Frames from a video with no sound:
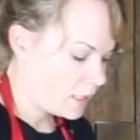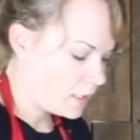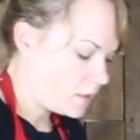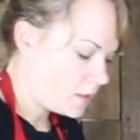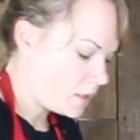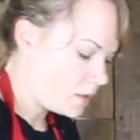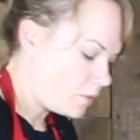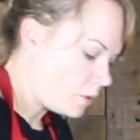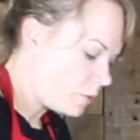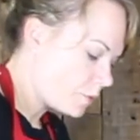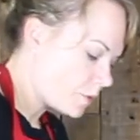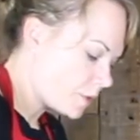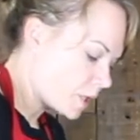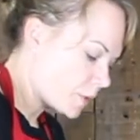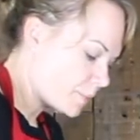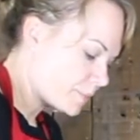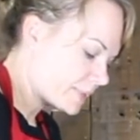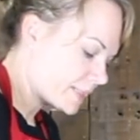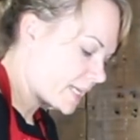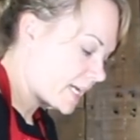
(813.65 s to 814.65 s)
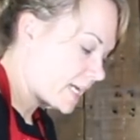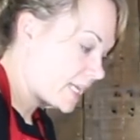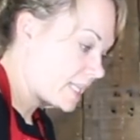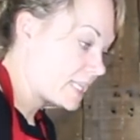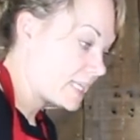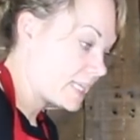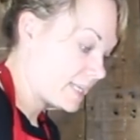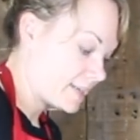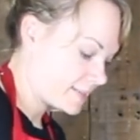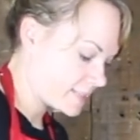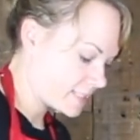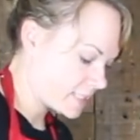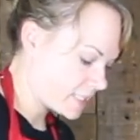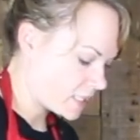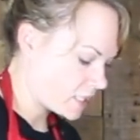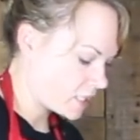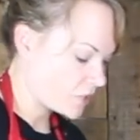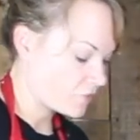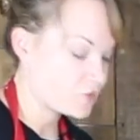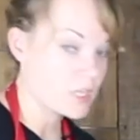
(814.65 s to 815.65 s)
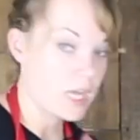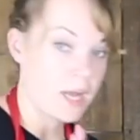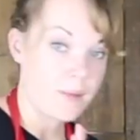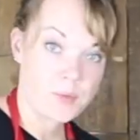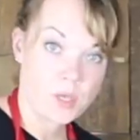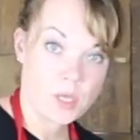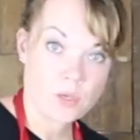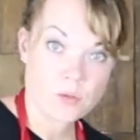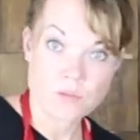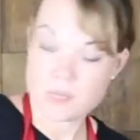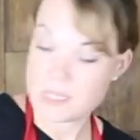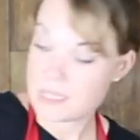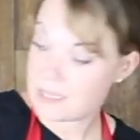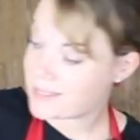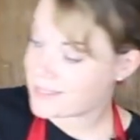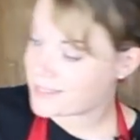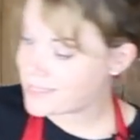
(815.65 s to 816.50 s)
And then we will apply the next layer of top coat in